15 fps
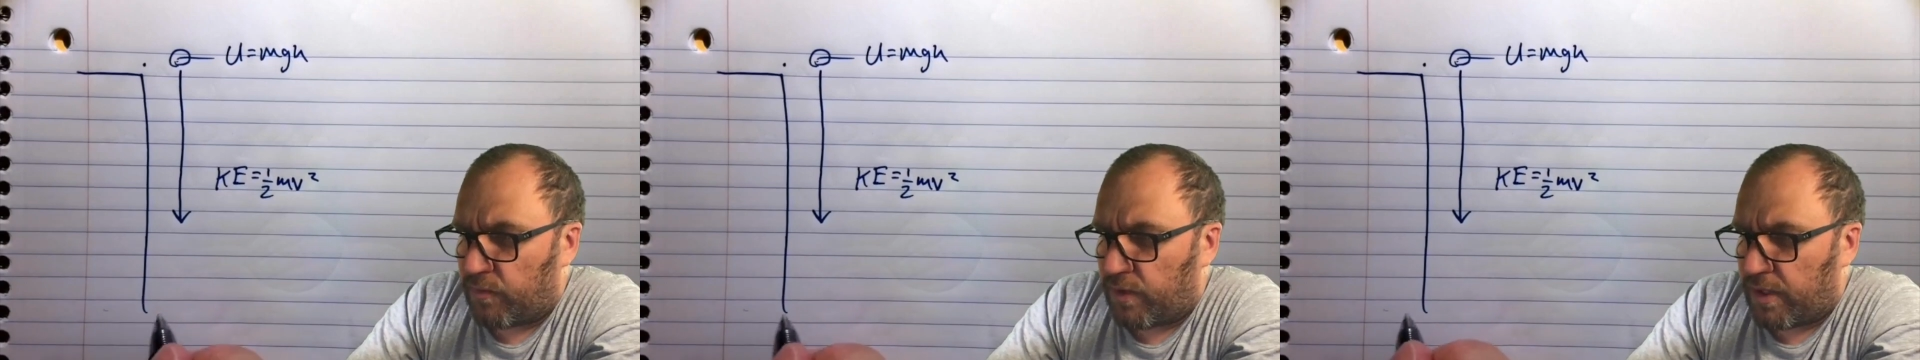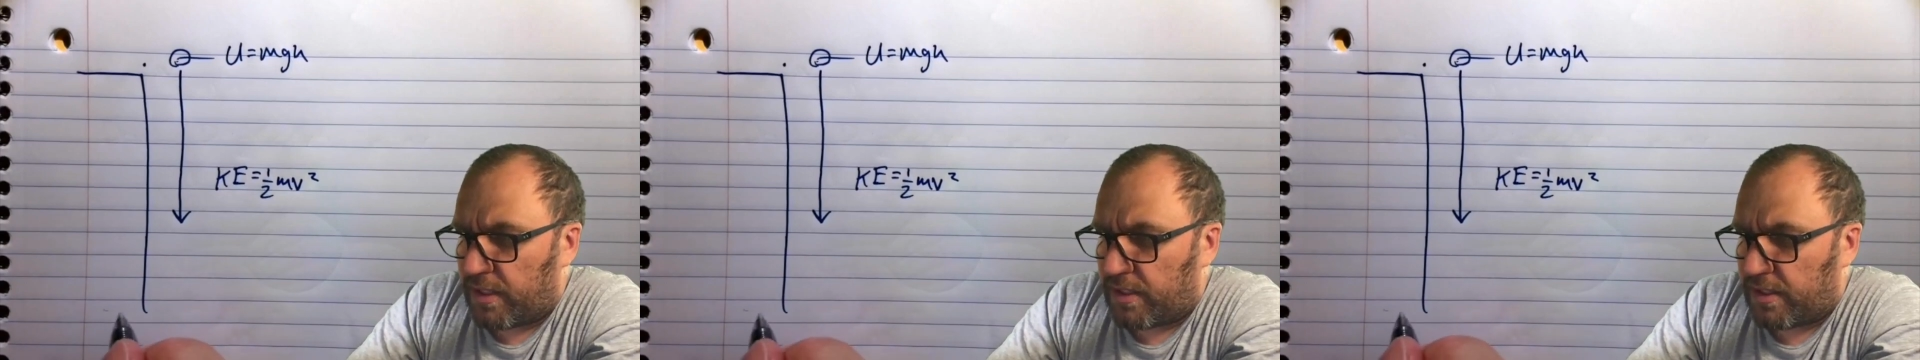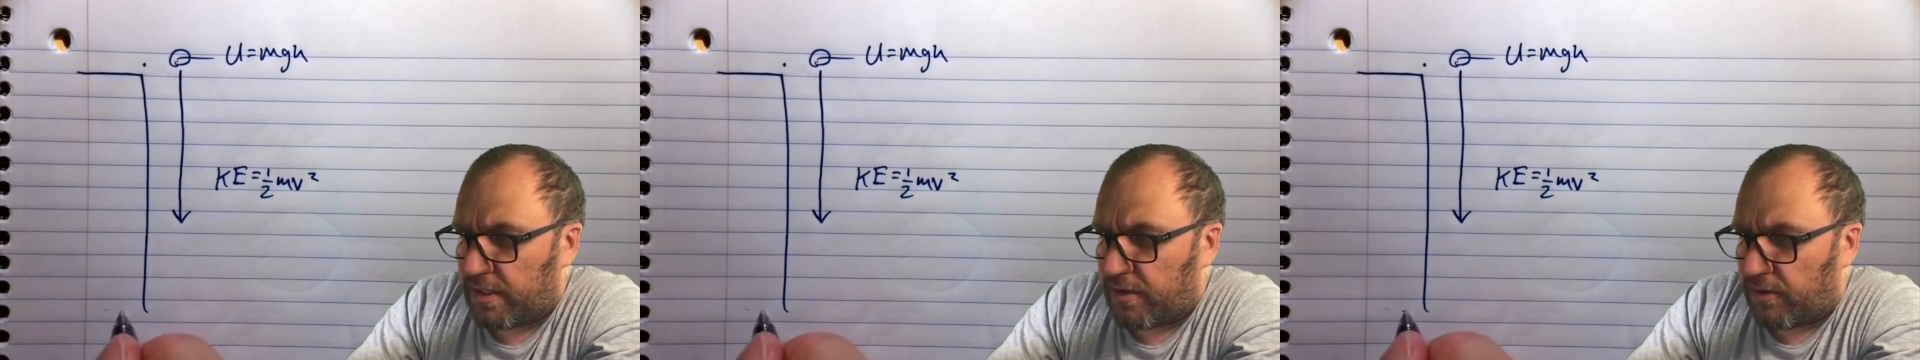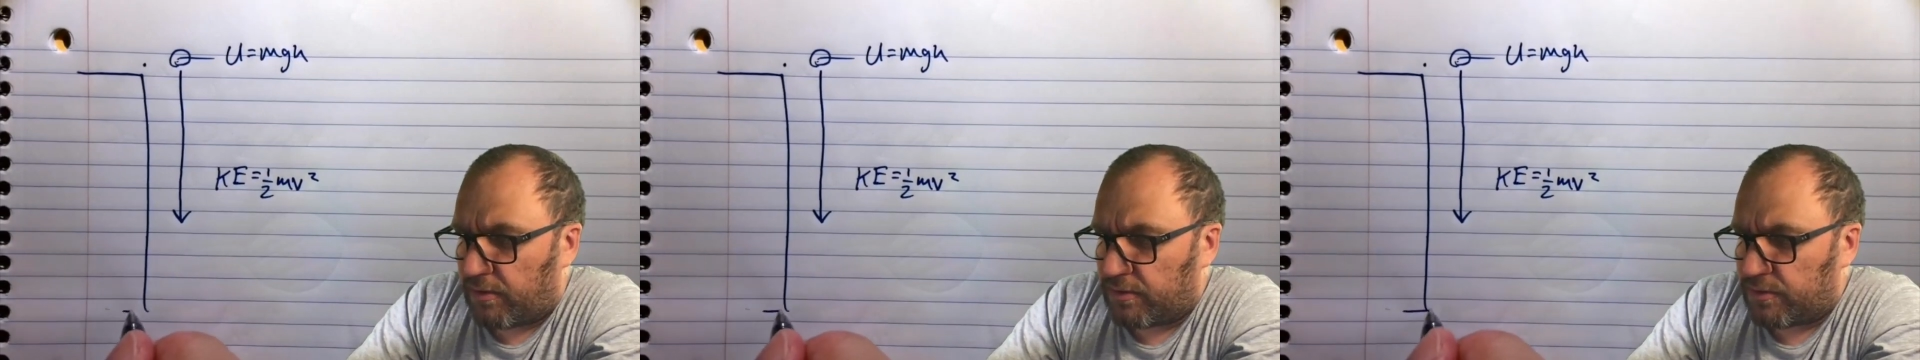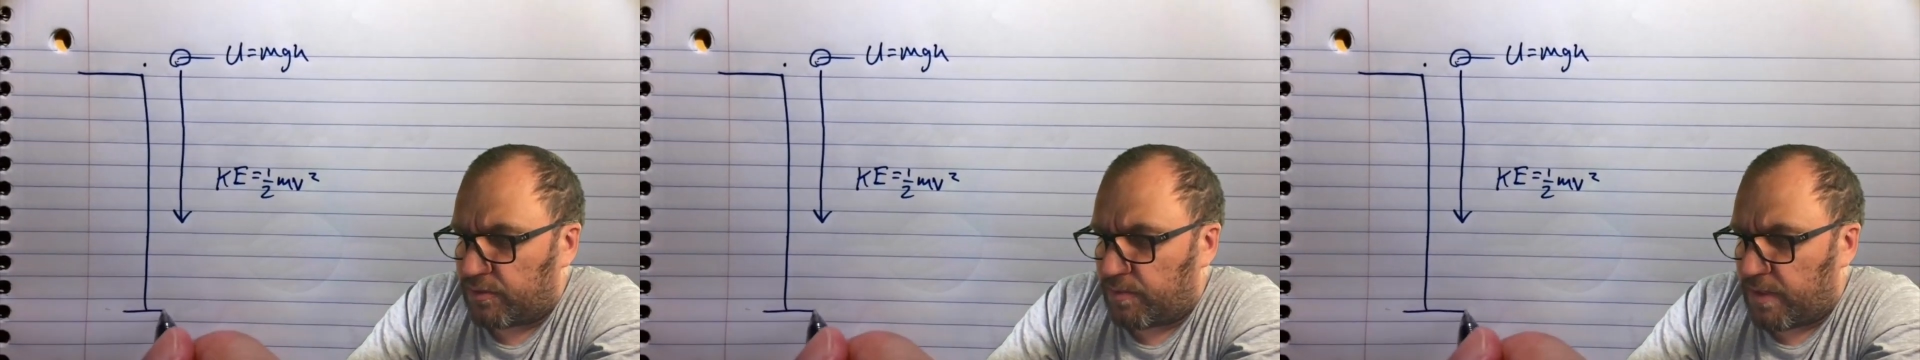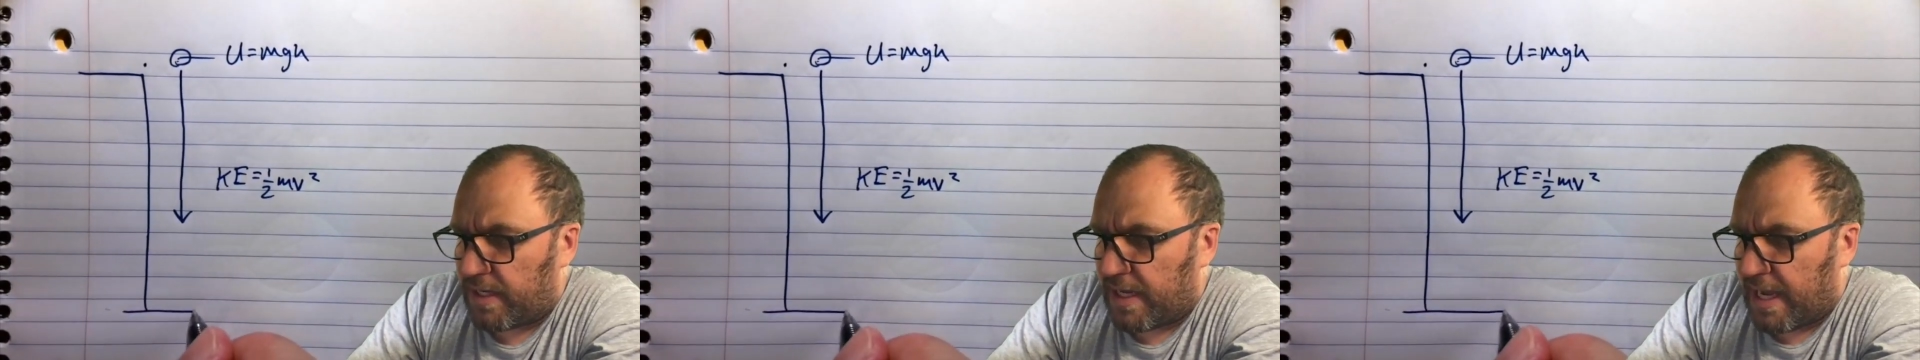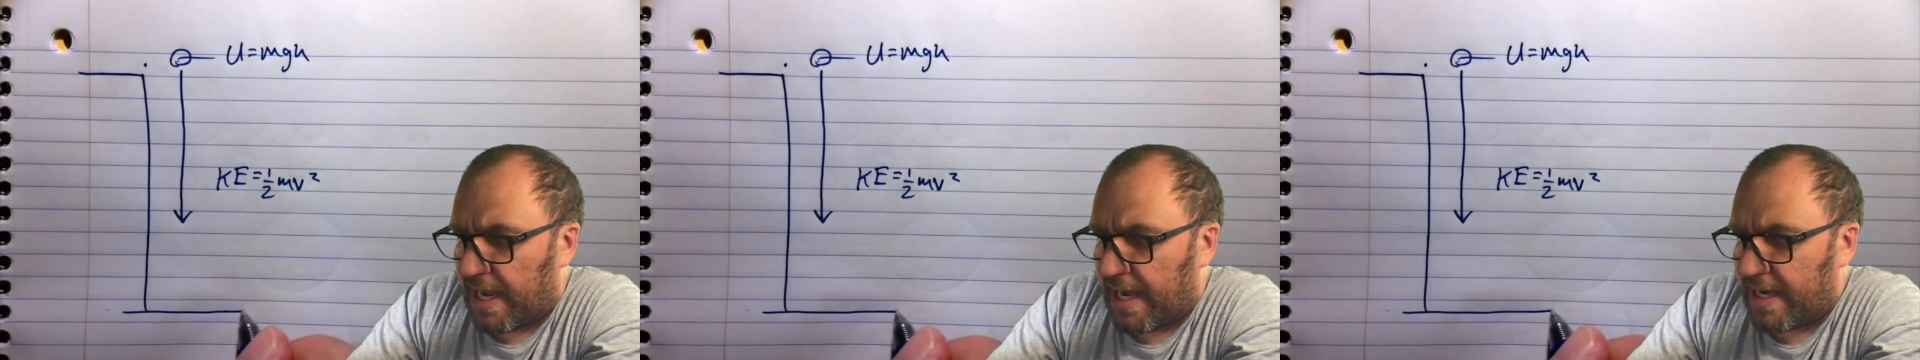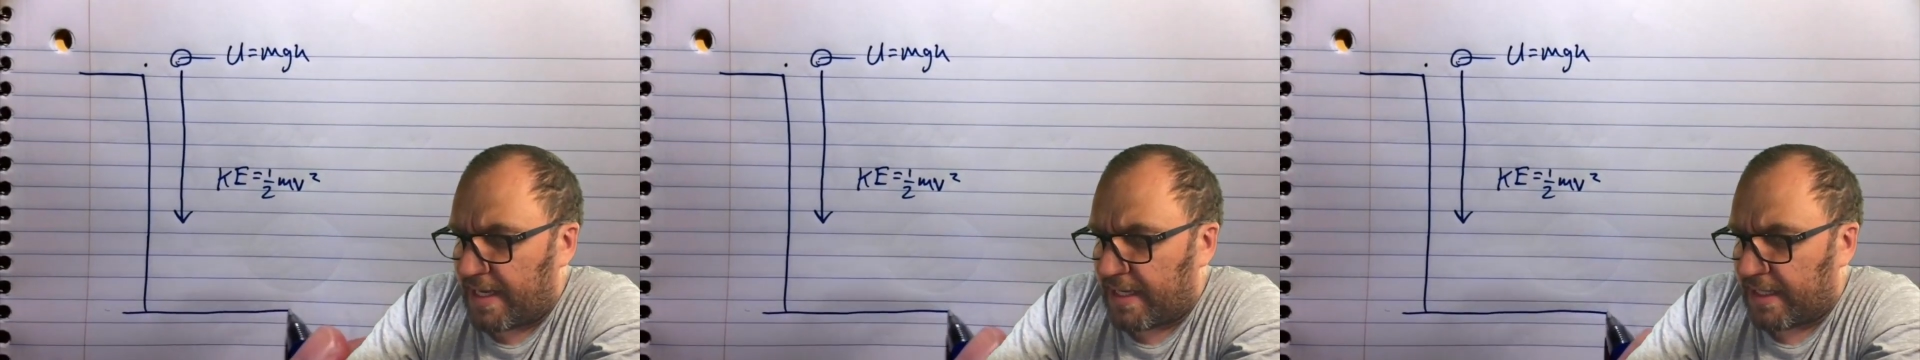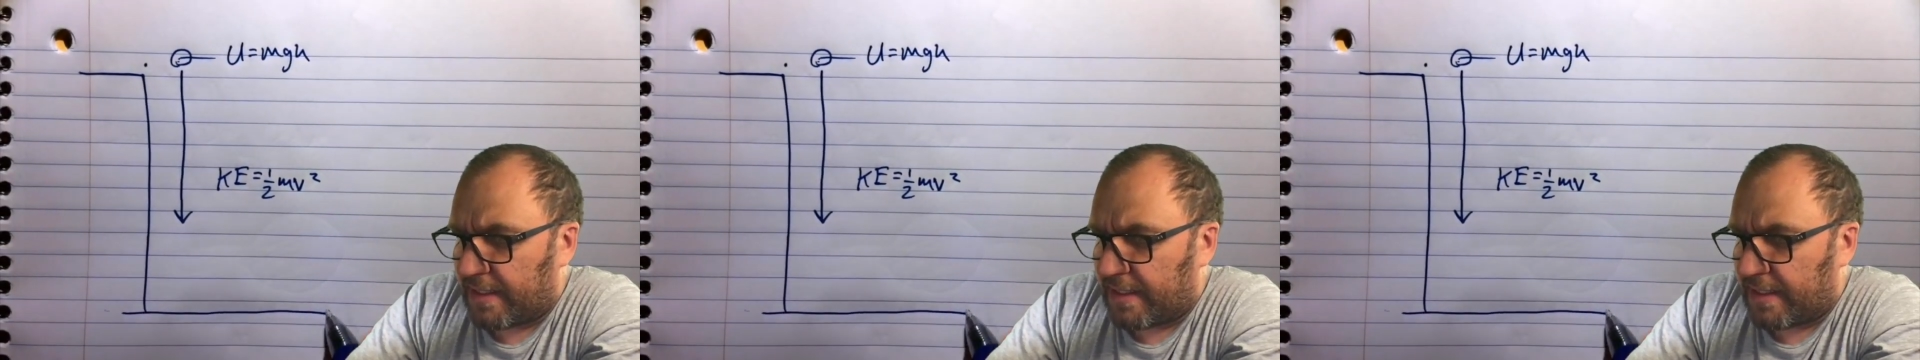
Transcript: what the ultimate height